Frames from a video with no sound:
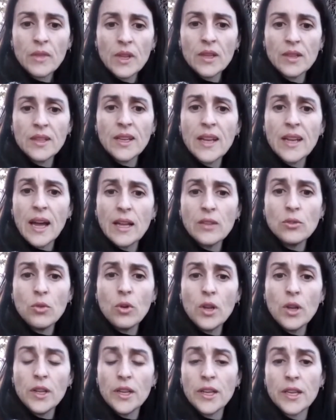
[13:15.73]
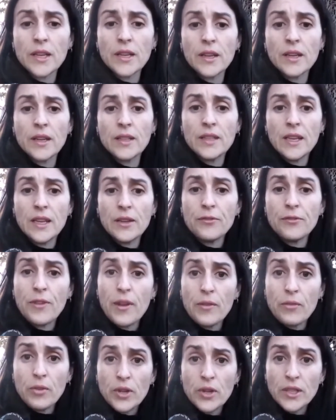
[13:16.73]
The Gadwall, the
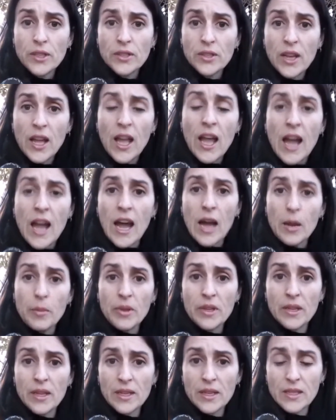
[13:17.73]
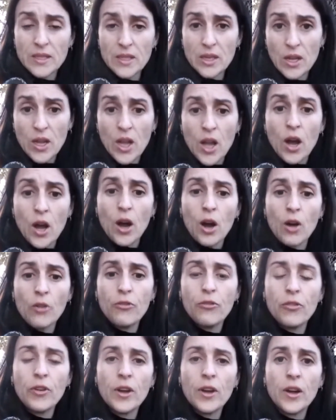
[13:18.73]
favorite habitats
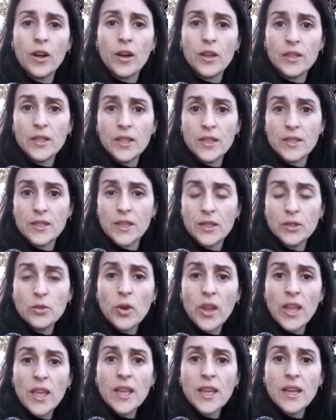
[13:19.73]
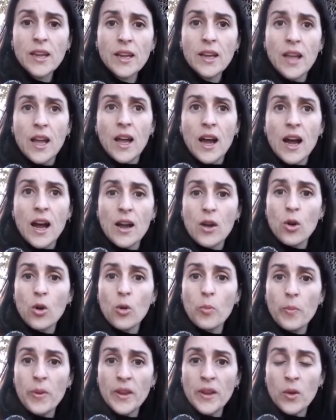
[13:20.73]
of this drake are
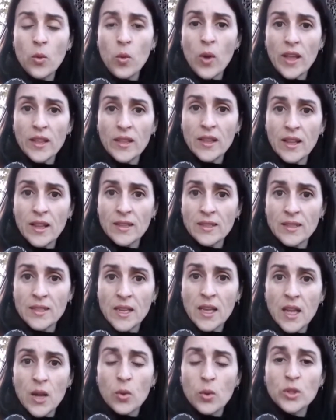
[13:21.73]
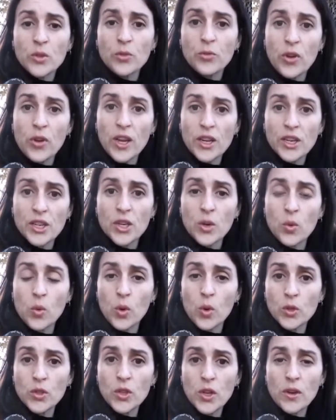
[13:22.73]
open wetlands with fresh
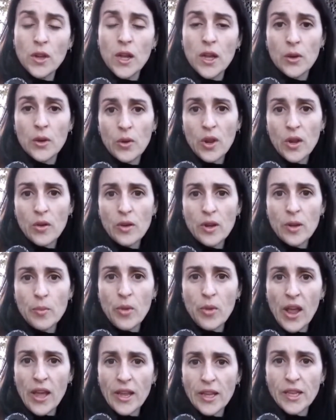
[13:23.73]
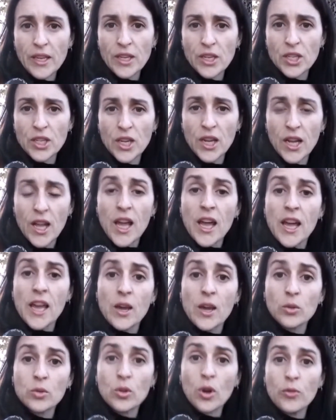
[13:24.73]
water, rarely brackish,
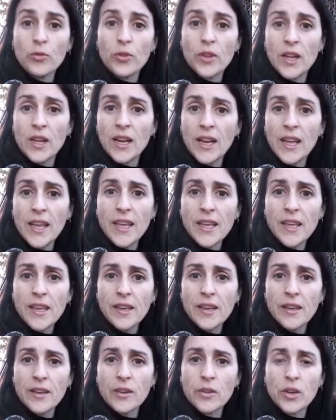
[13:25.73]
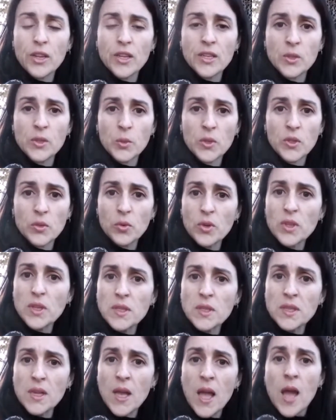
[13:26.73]
eutrophic lake, creeks with
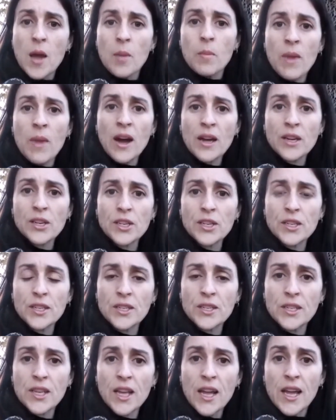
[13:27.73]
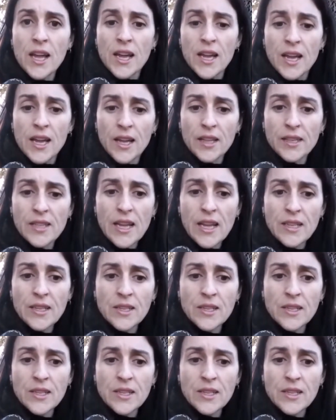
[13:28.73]
reeds, marshes with